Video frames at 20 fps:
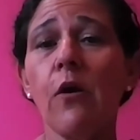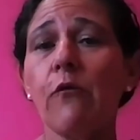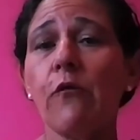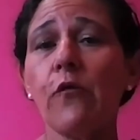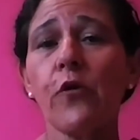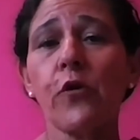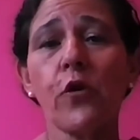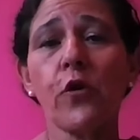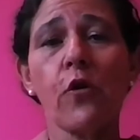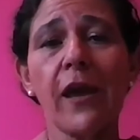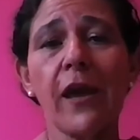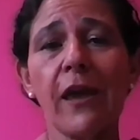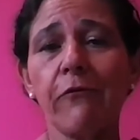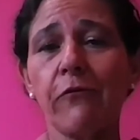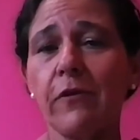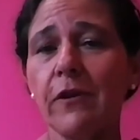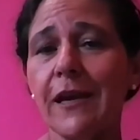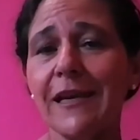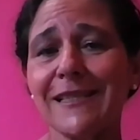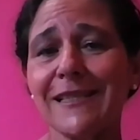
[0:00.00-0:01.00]
for
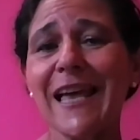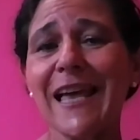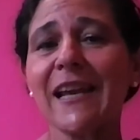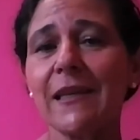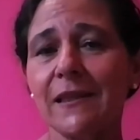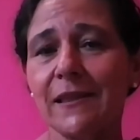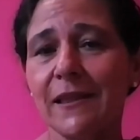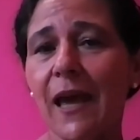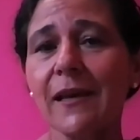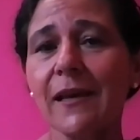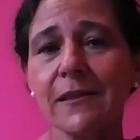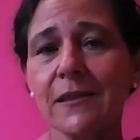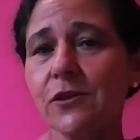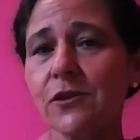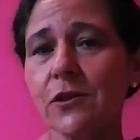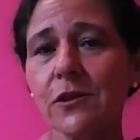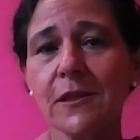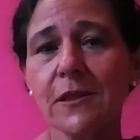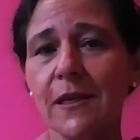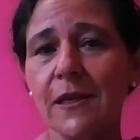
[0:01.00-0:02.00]

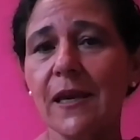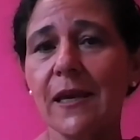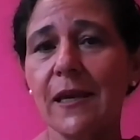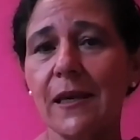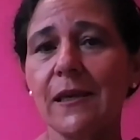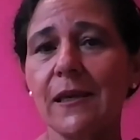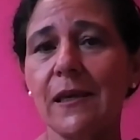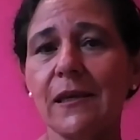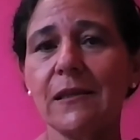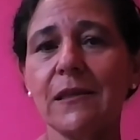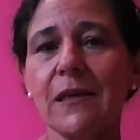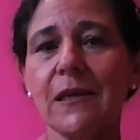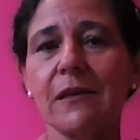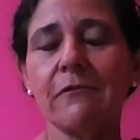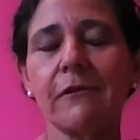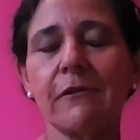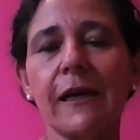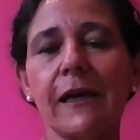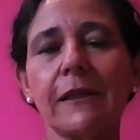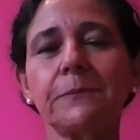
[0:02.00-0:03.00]
sanitizers in
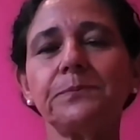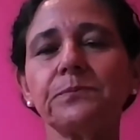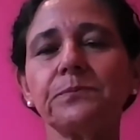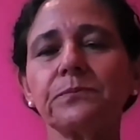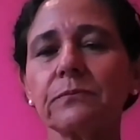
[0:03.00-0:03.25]
general,